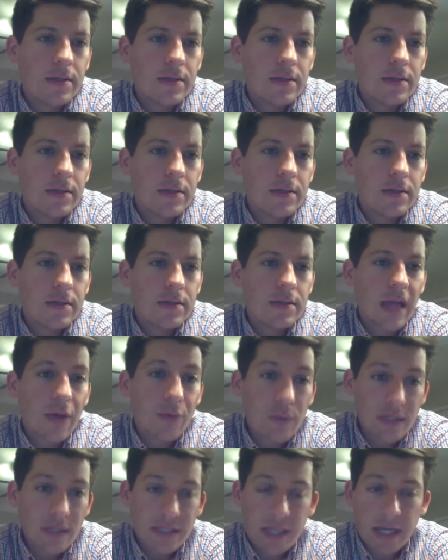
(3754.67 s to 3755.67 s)

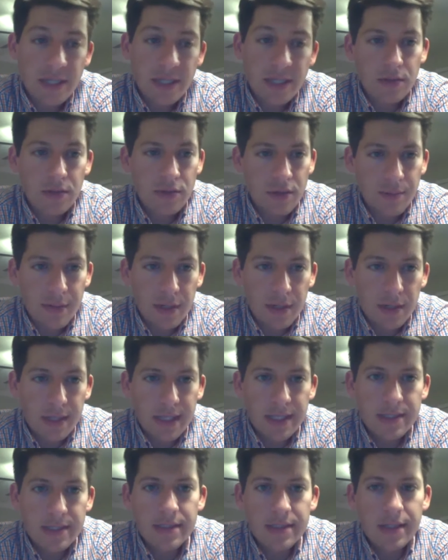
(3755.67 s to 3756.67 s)
Southwest Asia or the Middle
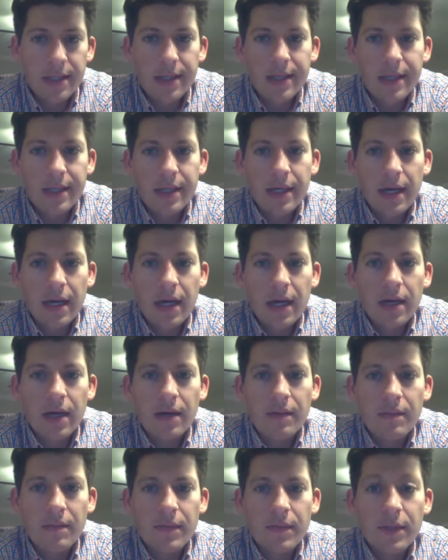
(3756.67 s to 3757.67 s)
East,
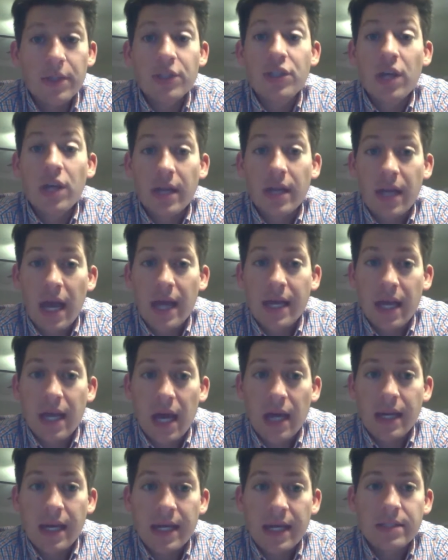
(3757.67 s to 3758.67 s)
the Chagatai
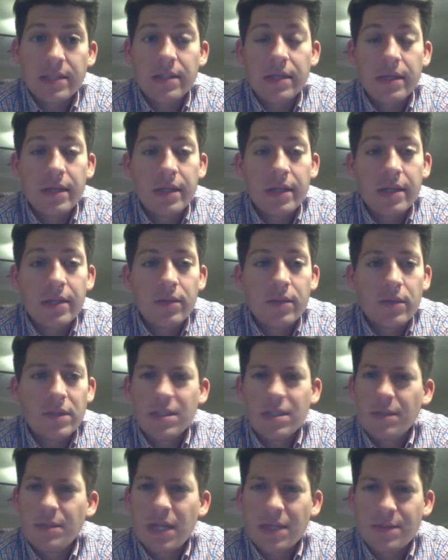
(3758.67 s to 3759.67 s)
Khanate, which is
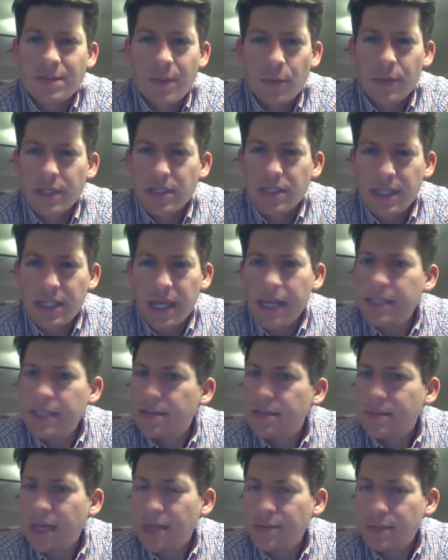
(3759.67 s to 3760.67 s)
sometimes spelled with a CH,
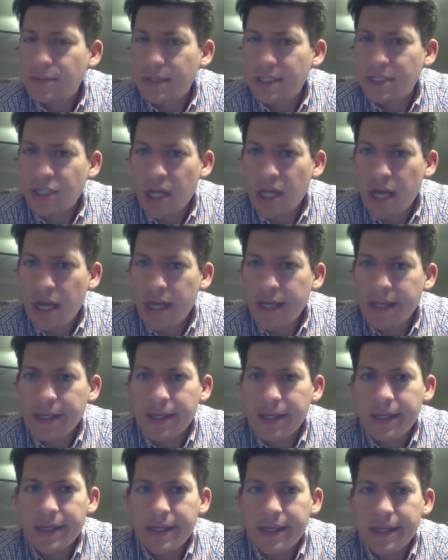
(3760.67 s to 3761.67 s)
sometimes with a J.
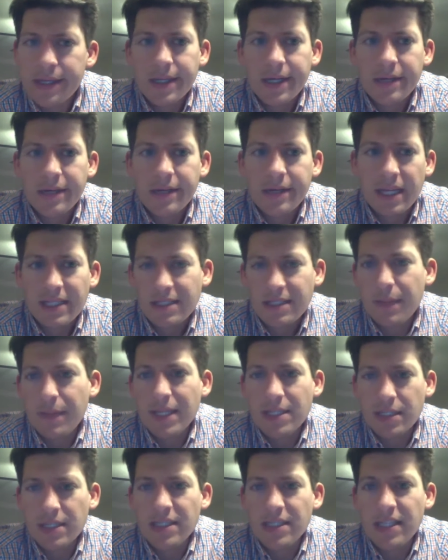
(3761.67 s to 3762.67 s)
That's
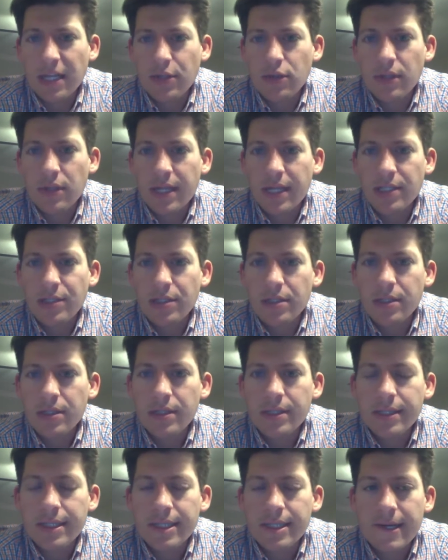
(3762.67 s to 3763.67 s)
basically Central Asia.
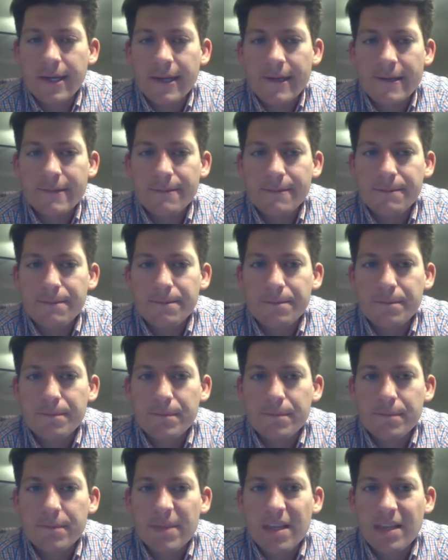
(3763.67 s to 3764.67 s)

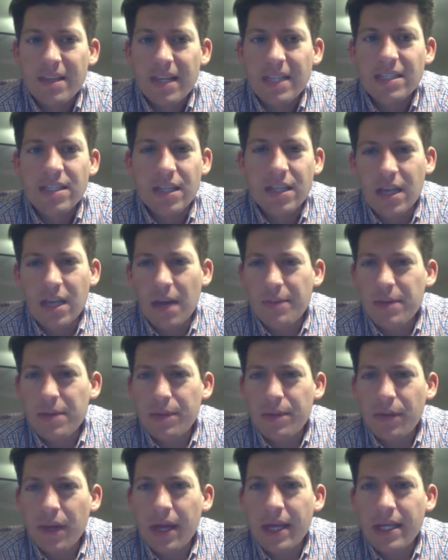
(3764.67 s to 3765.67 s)
That's going to come into
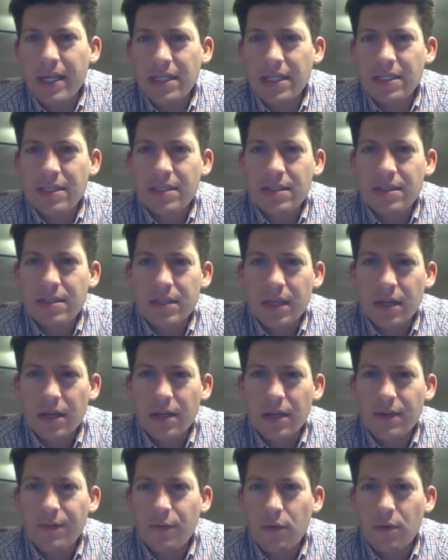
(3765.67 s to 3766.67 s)
play because they're going
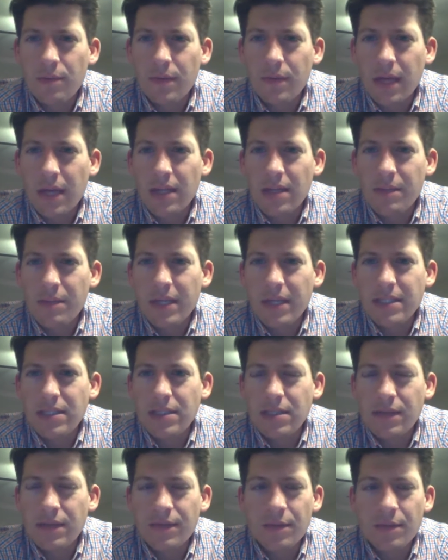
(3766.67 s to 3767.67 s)
to form kind of the basis
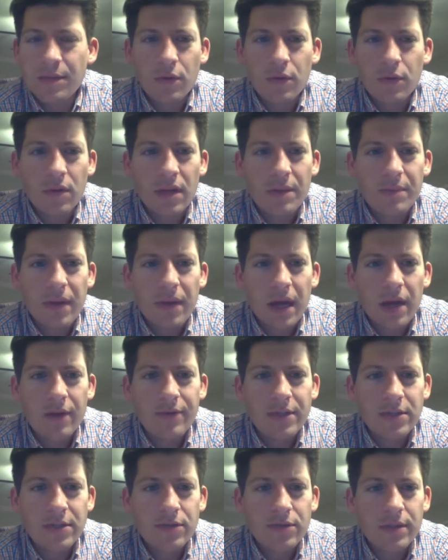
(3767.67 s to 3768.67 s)
of the Mughal Empire
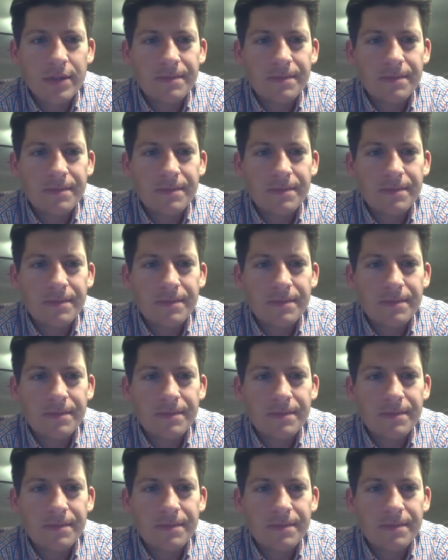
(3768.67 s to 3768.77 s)
eventually.